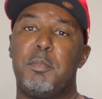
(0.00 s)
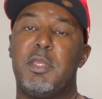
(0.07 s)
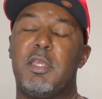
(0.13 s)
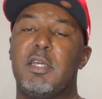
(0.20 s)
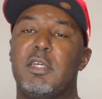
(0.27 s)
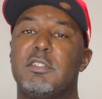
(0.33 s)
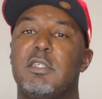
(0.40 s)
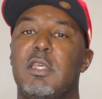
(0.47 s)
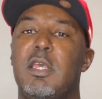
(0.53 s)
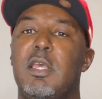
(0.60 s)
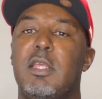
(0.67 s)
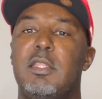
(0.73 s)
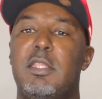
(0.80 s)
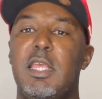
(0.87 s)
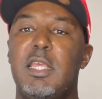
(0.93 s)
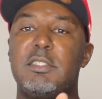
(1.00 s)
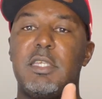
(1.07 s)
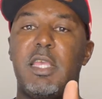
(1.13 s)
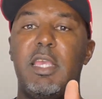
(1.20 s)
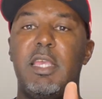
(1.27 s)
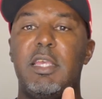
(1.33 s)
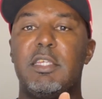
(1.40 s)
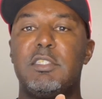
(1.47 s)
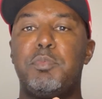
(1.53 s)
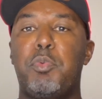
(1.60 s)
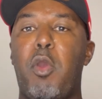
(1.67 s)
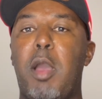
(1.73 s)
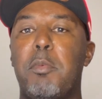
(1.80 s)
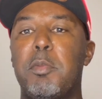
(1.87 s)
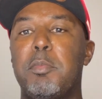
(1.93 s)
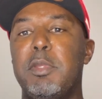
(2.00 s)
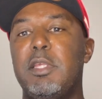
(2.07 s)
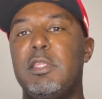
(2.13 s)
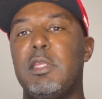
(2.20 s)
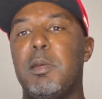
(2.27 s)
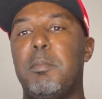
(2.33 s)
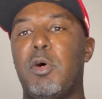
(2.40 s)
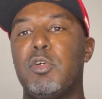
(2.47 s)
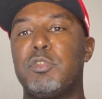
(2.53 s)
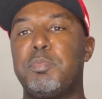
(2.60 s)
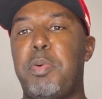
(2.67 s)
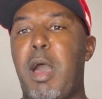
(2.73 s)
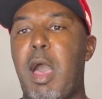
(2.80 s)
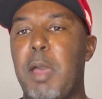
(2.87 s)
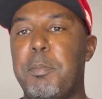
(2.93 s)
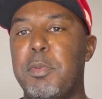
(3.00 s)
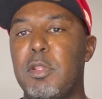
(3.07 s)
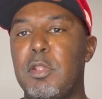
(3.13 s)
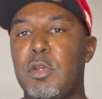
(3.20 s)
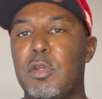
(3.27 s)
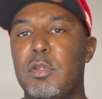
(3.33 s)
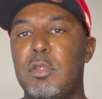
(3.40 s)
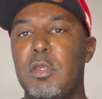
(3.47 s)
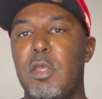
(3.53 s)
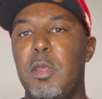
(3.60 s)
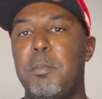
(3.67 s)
because this is probably the most popular